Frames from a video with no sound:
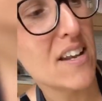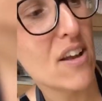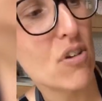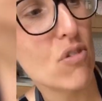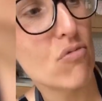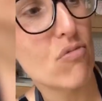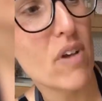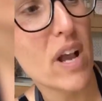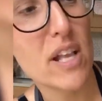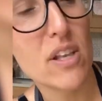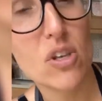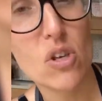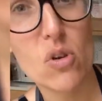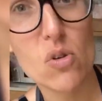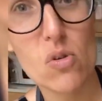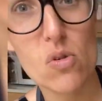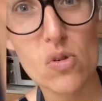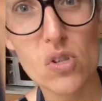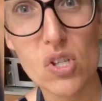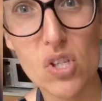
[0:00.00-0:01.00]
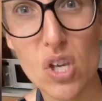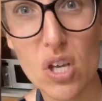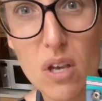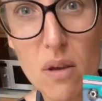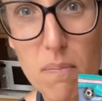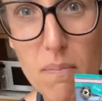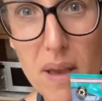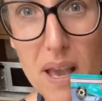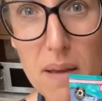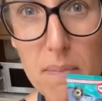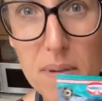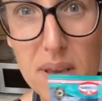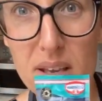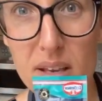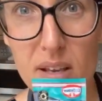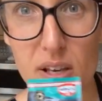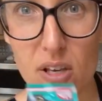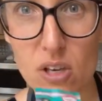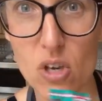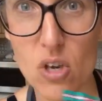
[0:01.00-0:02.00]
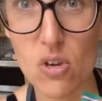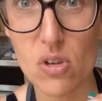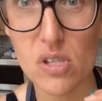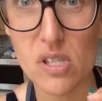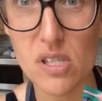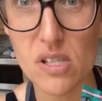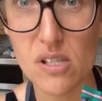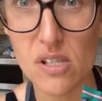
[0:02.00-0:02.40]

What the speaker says: granules. You could maybe use,